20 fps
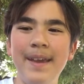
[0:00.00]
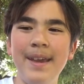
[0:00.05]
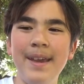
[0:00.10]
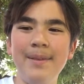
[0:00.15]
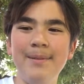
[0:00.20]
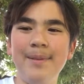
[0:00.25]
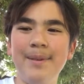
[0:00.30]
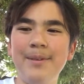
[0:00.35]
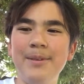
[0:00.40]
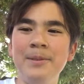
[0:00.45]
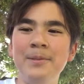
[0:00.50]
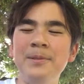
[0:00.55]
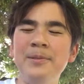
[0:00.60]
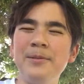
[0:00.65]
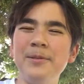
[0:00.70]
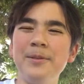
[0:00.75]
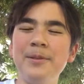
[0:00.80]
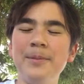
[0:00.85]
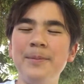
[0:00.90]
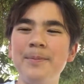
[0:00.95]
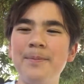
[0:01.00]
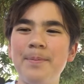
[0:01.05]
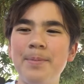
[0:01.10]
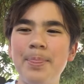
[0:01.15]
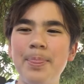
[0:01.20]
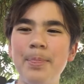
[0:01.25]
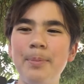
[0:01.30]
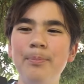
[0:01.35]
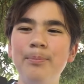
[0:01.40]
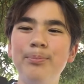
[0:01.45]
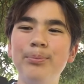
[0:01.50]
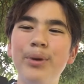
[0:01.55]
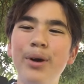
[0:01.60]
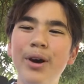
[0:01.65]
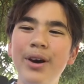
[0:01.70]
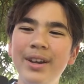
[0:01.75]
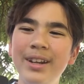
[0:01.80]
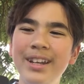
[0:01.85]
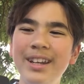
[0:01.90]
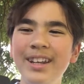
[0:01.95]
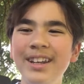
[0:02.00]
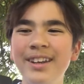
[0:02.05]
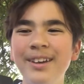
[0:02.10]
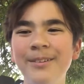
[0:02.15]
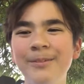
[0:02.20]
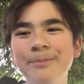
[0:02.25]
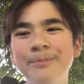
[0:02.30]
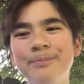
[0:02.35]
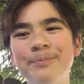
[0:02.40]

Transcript: And maybe Bonnie.